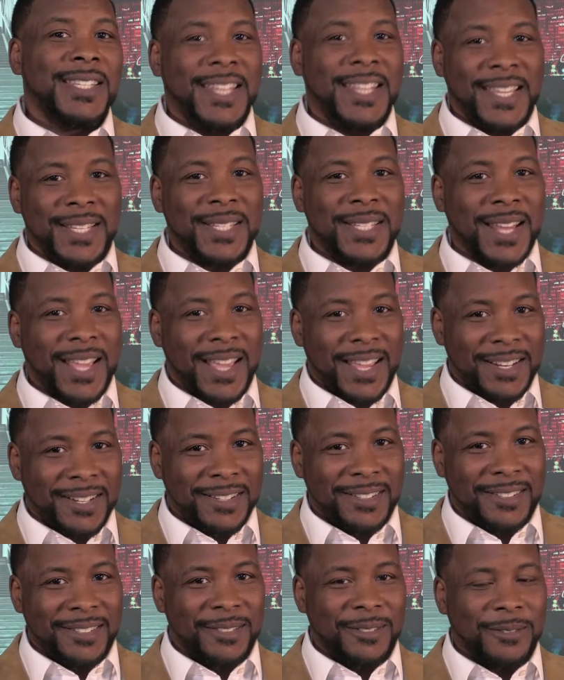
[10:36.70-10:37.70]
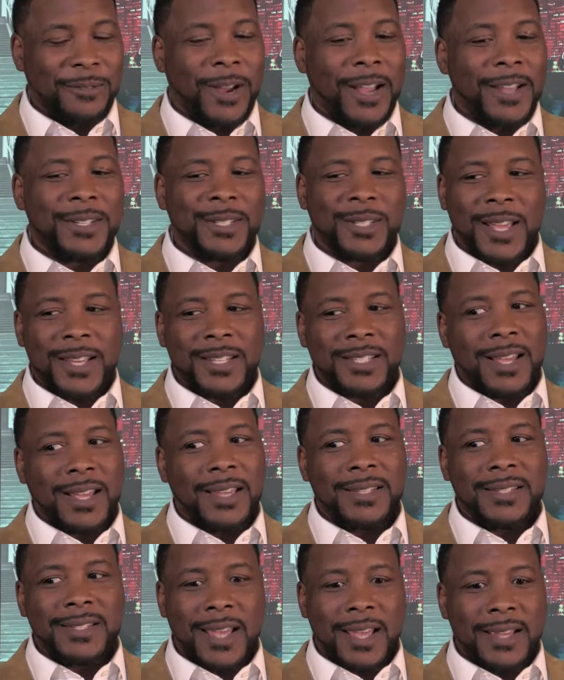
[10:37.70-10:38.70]
deed state, right? States
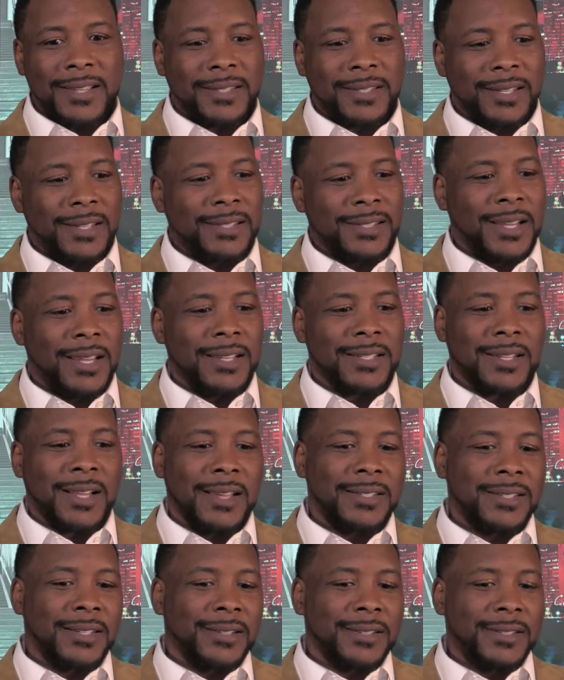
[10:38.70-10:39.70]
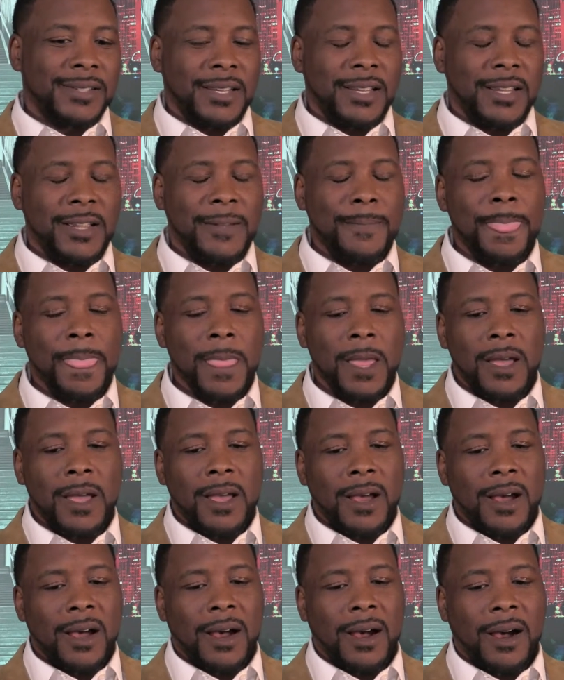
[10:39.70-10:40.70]
like Texas, states like Tennessee
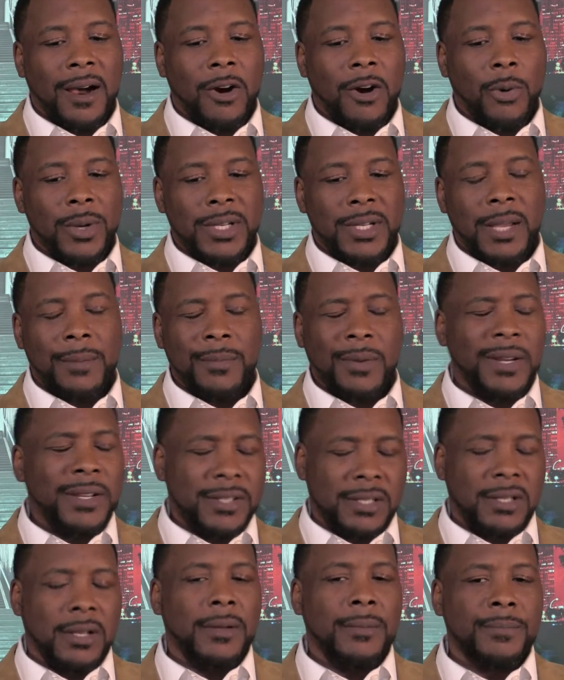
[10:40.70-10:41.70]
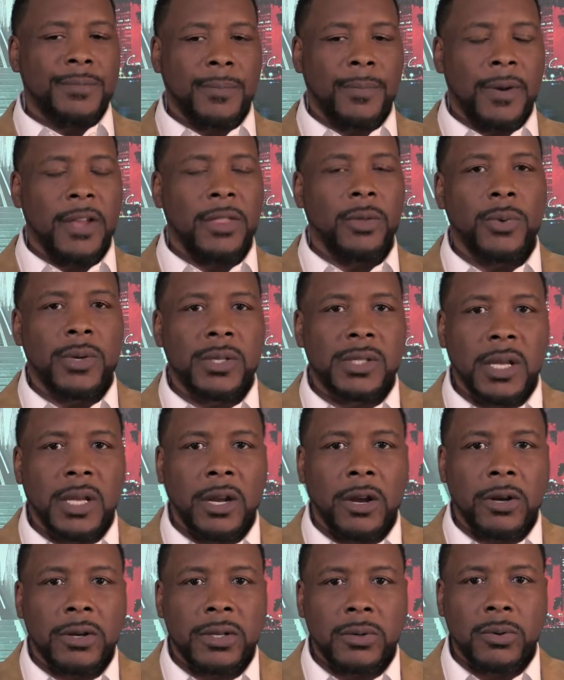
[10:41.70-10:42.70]
are redeeming, and some other ones
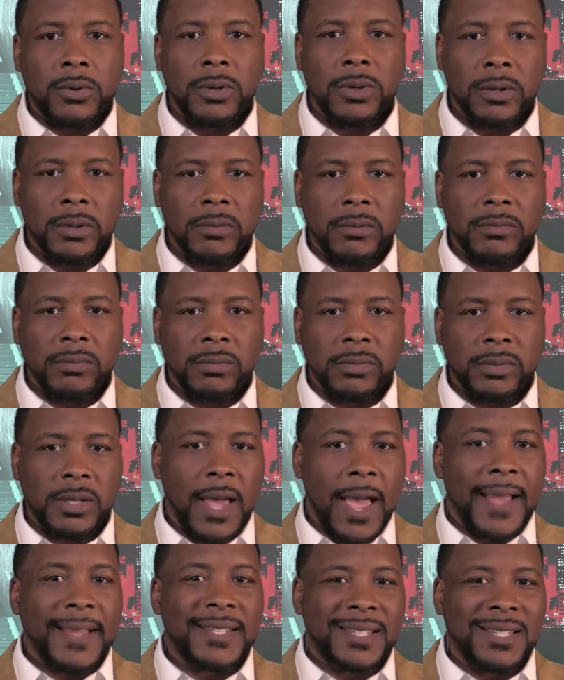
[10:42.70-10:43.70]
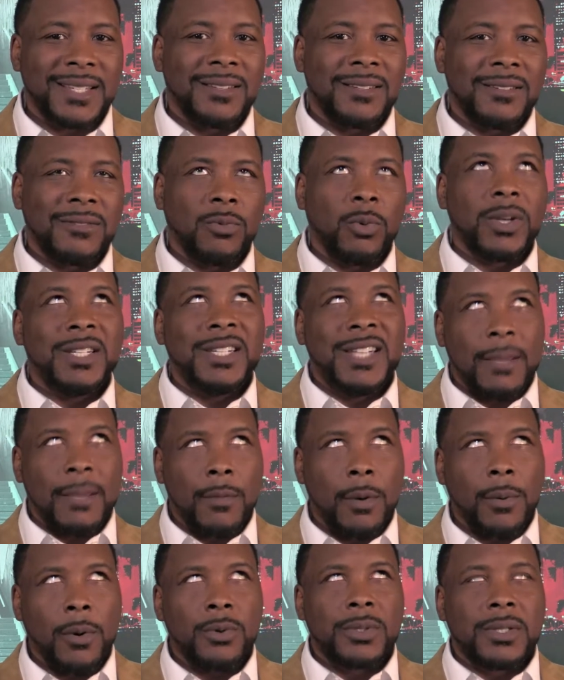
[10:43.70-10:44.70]
that are tax
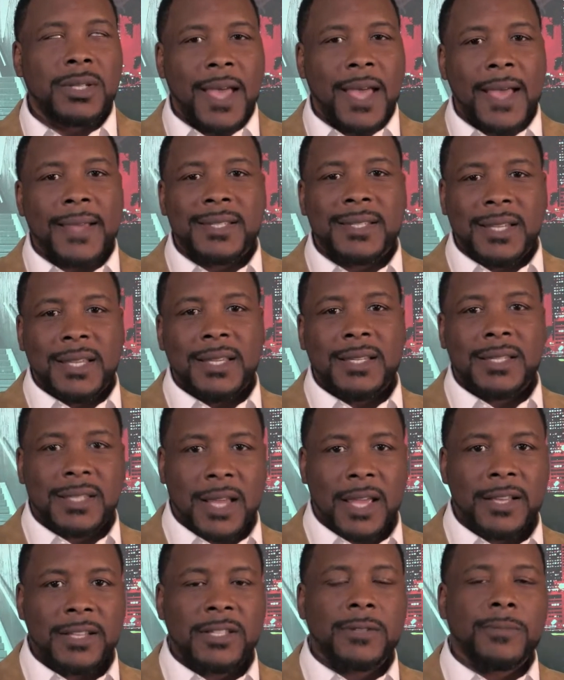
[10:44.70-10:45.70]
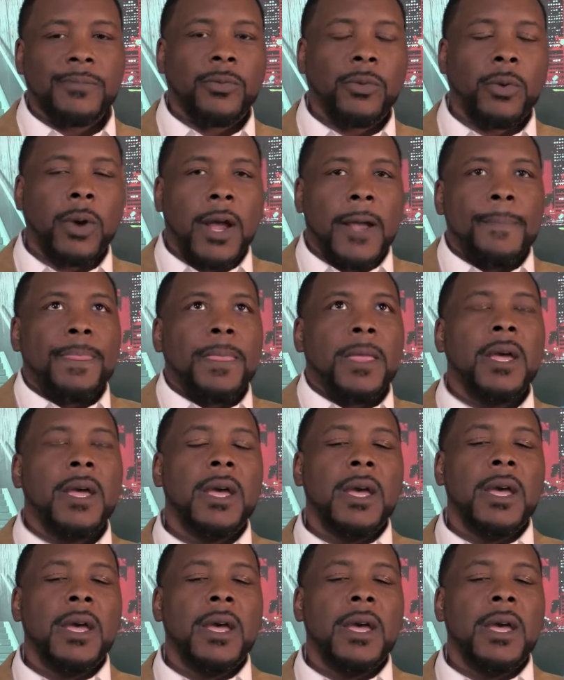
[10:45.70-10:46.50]
redeemable tax deed states, right?